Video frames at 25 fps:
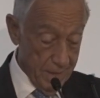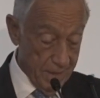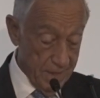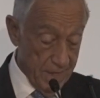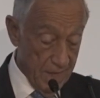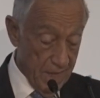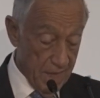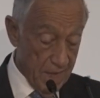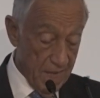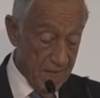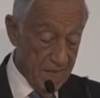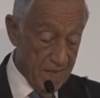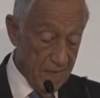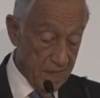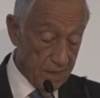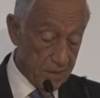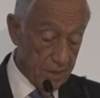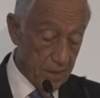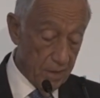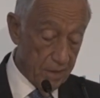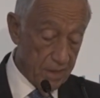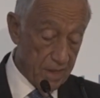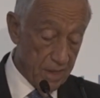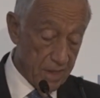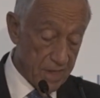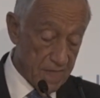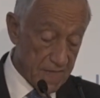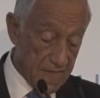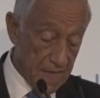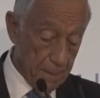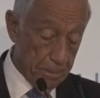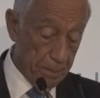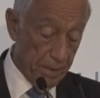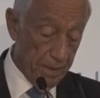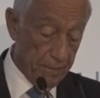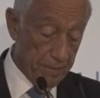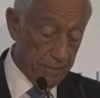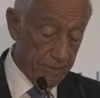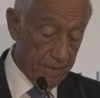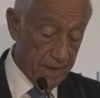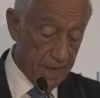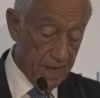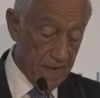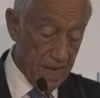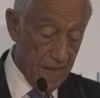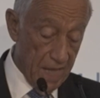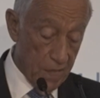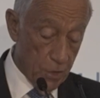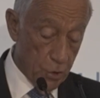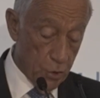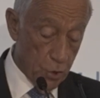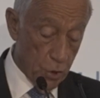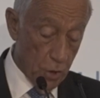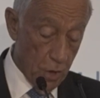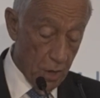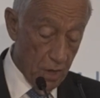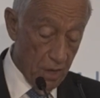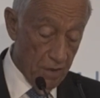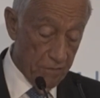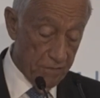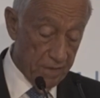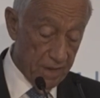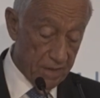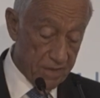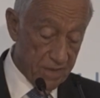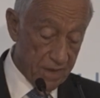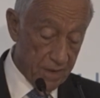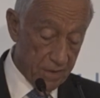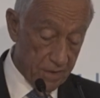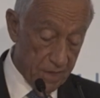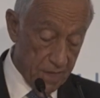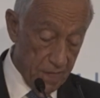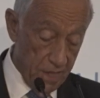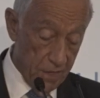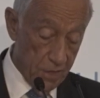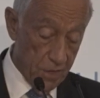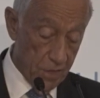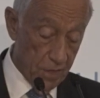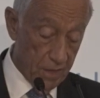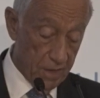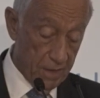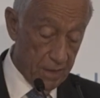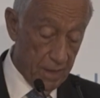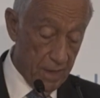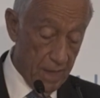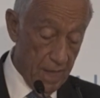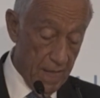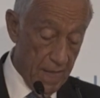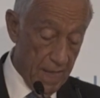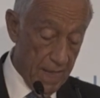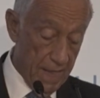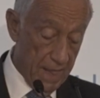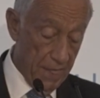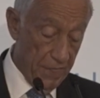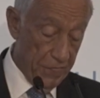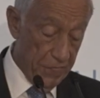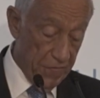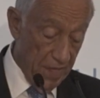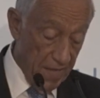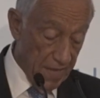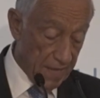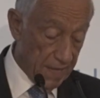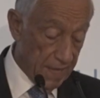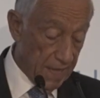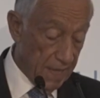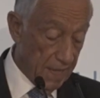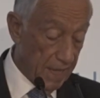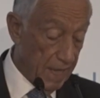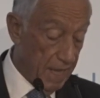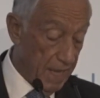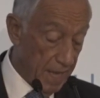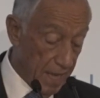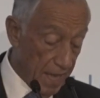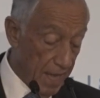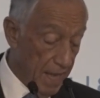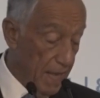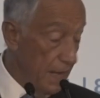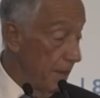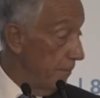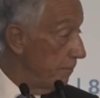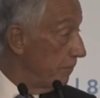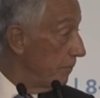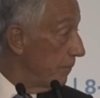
the interdisciplinary nature of the strategic thinking here,